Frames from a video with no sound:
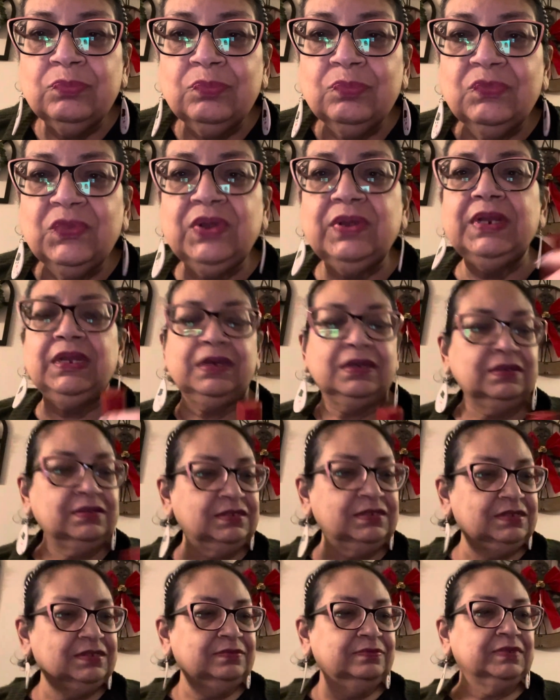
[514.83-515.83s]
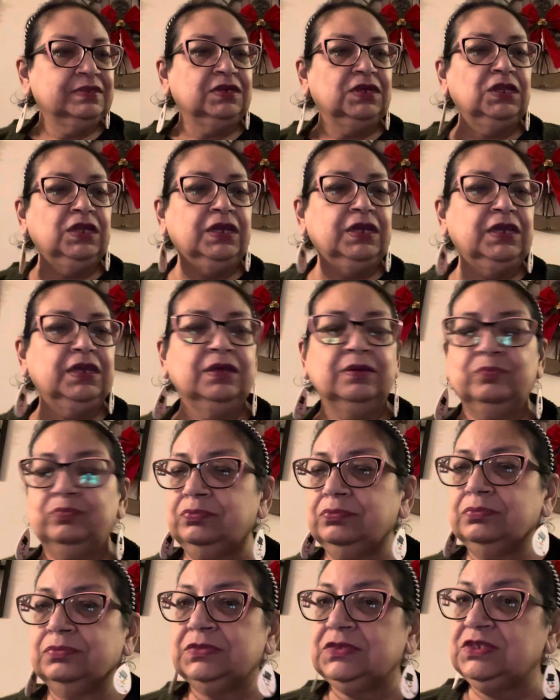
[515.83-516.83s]
Very nice. I like it.
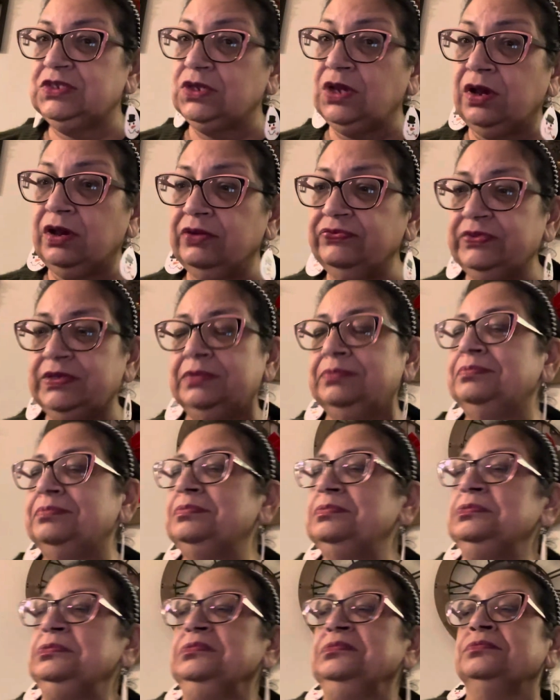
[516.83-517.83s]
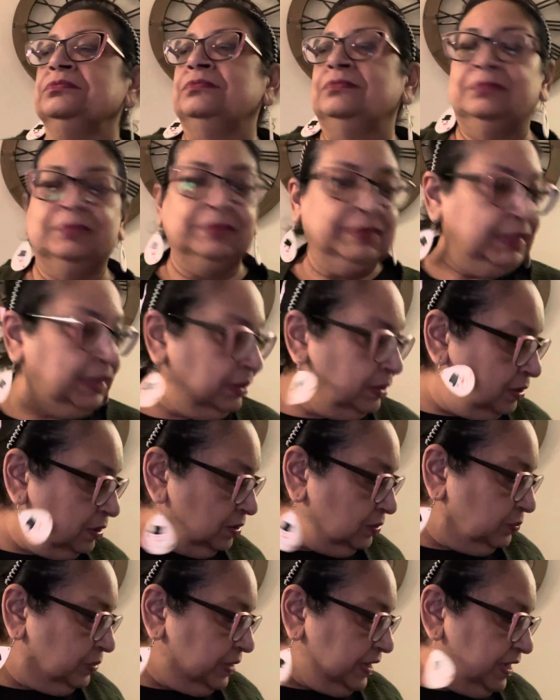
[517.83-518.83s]
Soft.
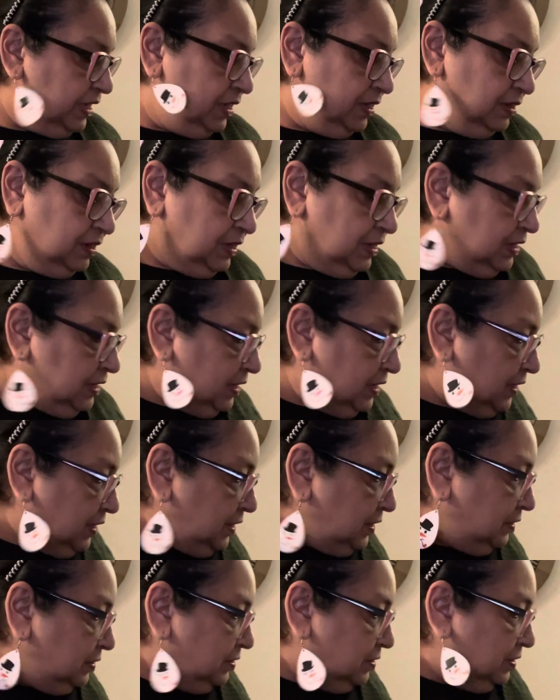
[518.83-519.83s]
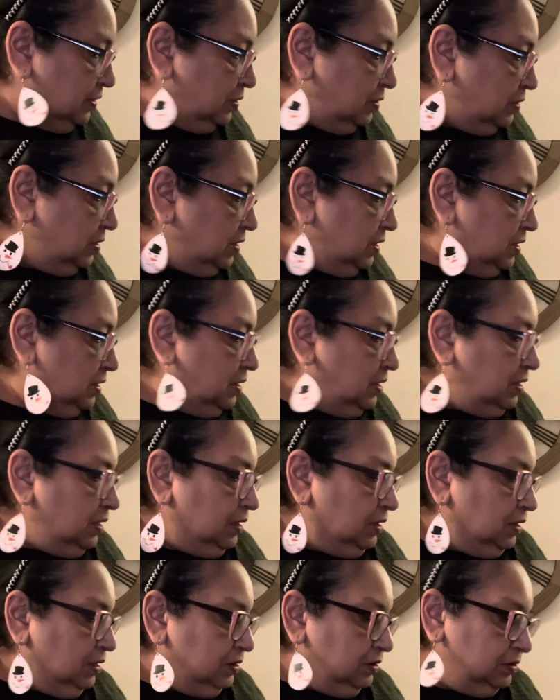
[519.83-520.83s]
All right. And
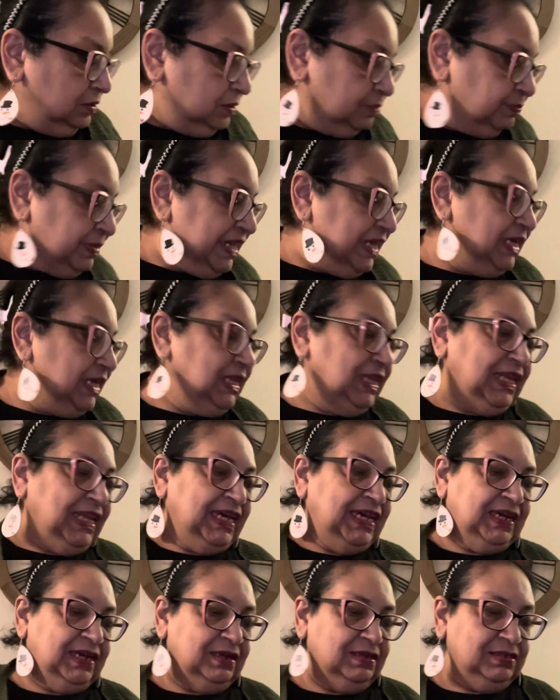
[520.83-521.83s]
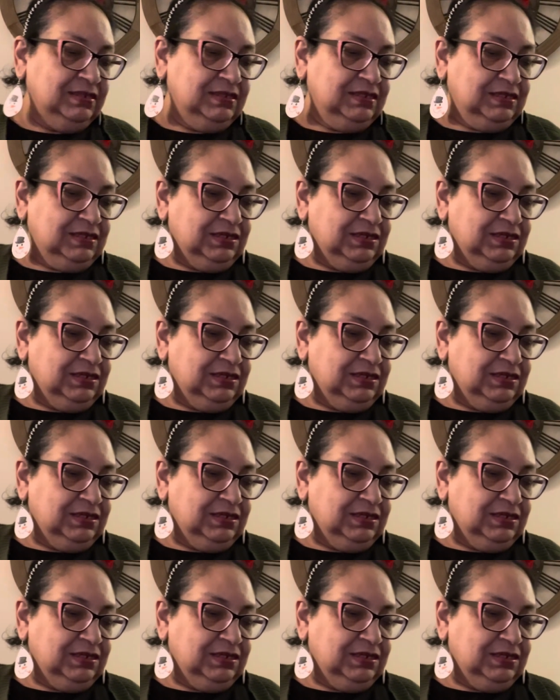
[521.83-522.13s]
my last...